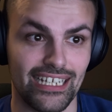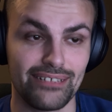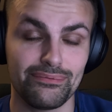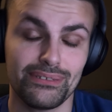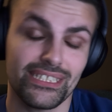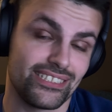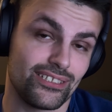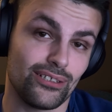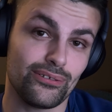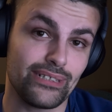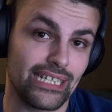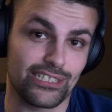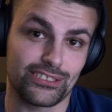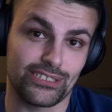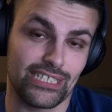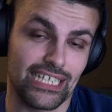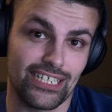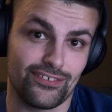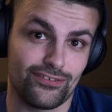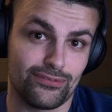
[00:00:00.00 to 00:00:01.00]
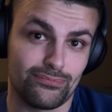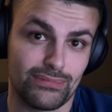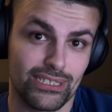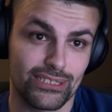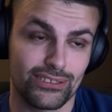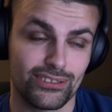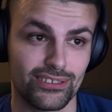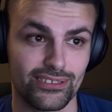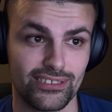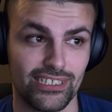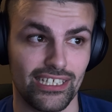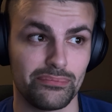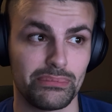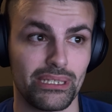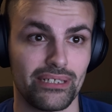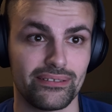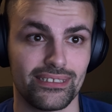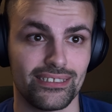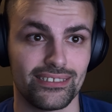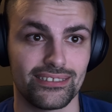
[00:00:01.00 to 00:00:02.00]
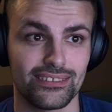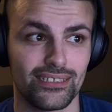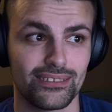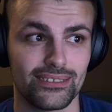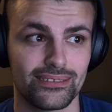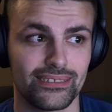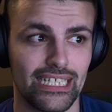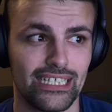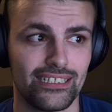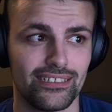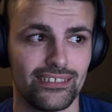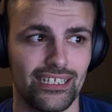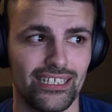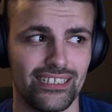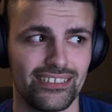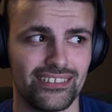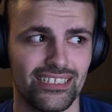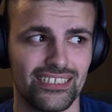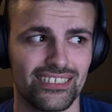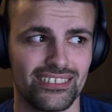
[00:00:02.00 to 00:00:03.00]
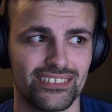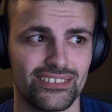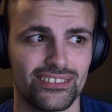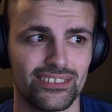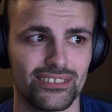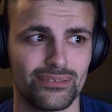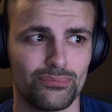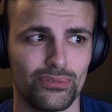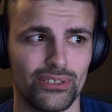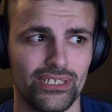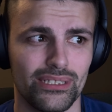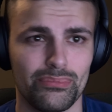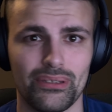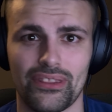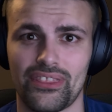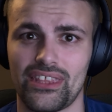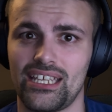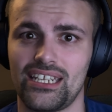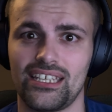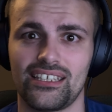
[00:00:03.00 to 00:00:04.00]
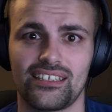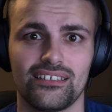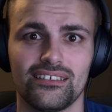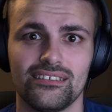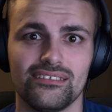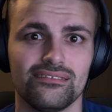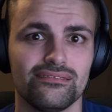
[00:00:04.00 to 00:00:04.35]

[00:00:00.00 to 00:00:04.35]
I really don't actually have much to say about this other than I think it's just pretty pathetic.